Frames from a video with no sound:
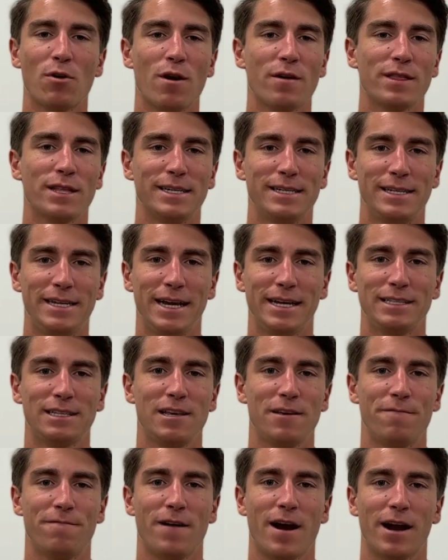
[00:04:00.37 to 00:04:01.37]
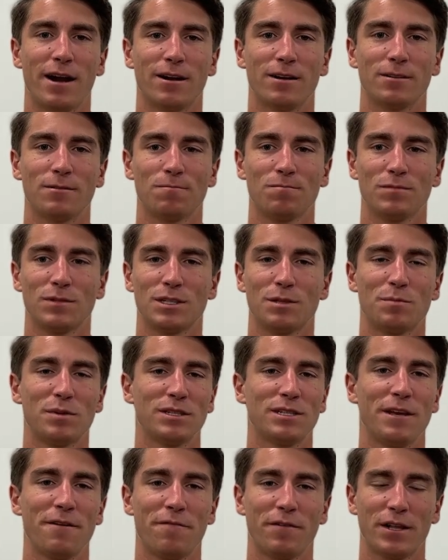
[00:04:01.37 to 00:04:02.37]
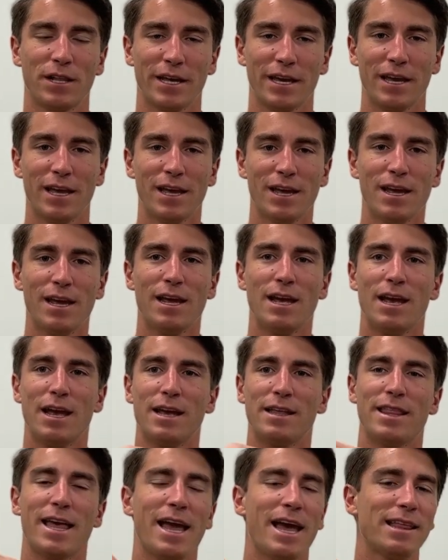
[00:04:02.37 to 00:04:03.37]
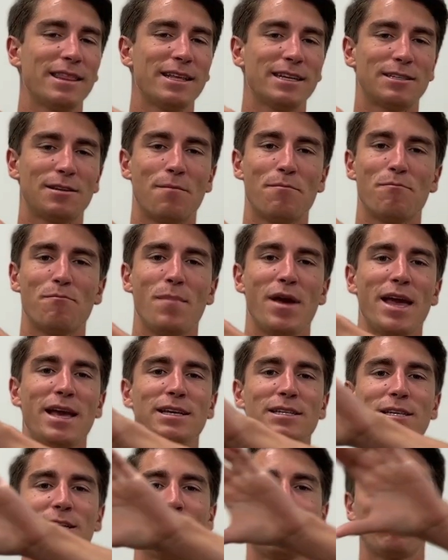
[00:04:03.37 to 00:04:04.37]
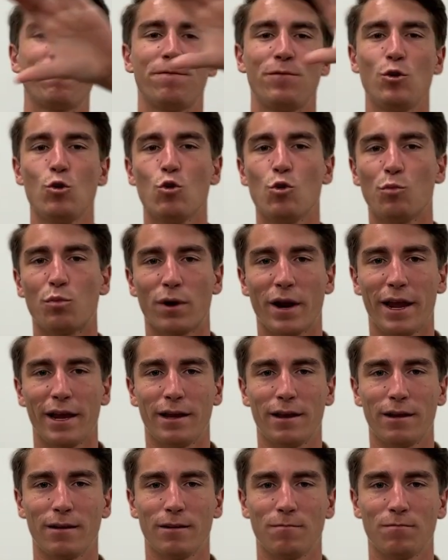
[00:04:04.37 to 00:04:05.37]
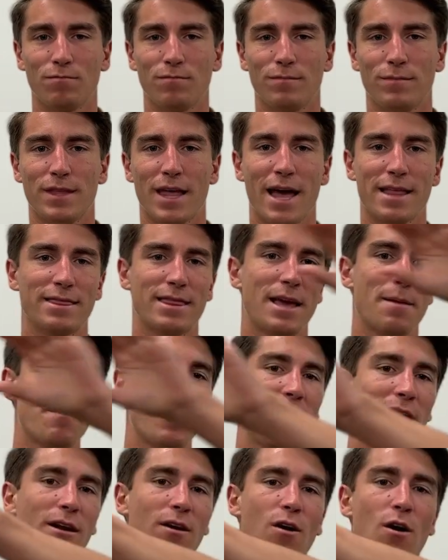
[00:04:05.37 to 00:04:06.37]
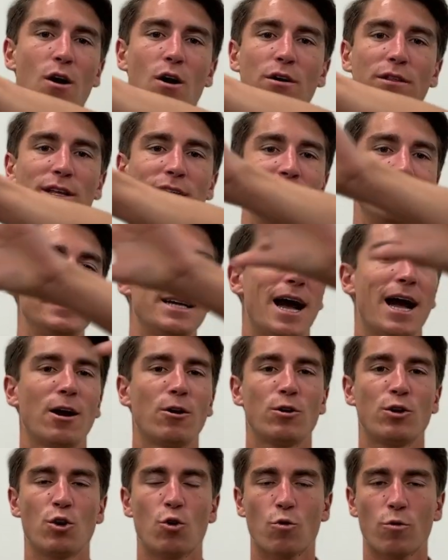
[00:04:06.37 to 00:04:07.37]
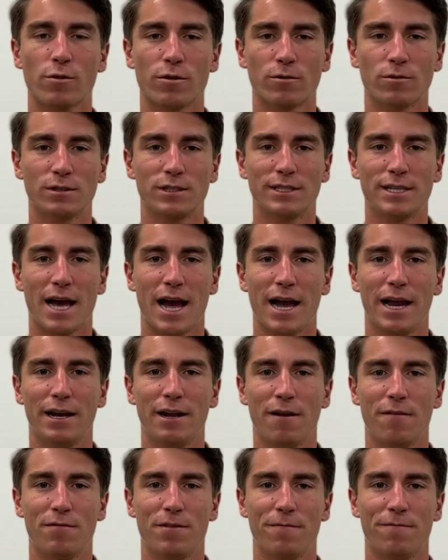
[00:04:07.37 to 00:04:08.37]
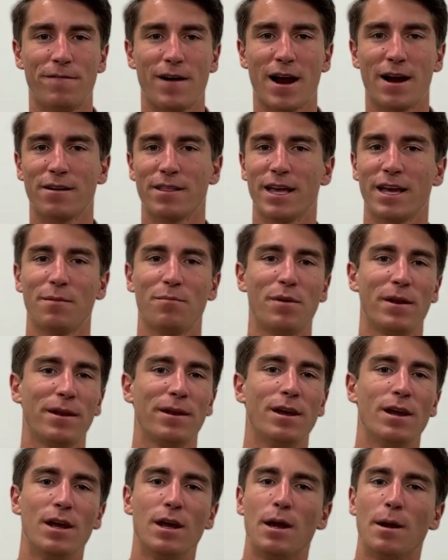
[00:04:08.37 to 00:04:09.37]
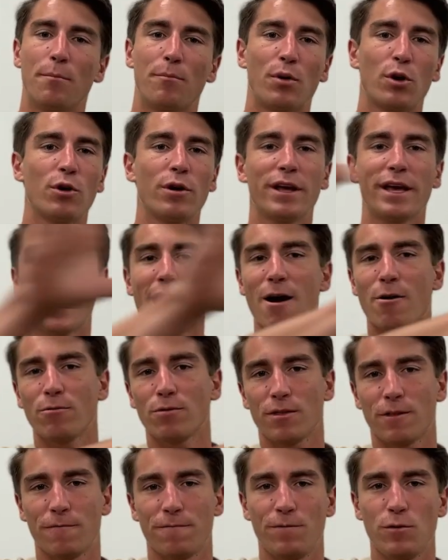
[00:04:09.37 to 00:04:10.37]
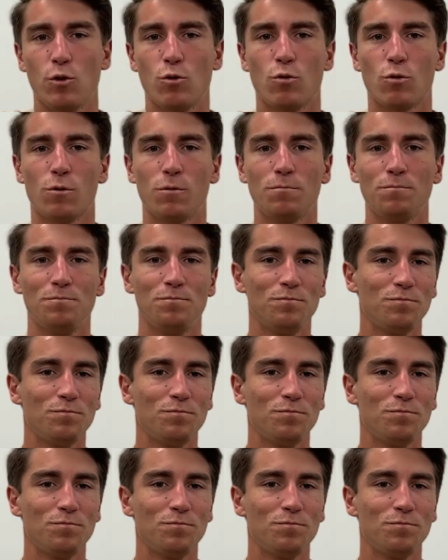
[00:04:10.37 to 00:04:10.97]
on the Dixie fire specifically, they had this amazing fuel break that they made on the entire northern side of the fire. They had been burning out the fuel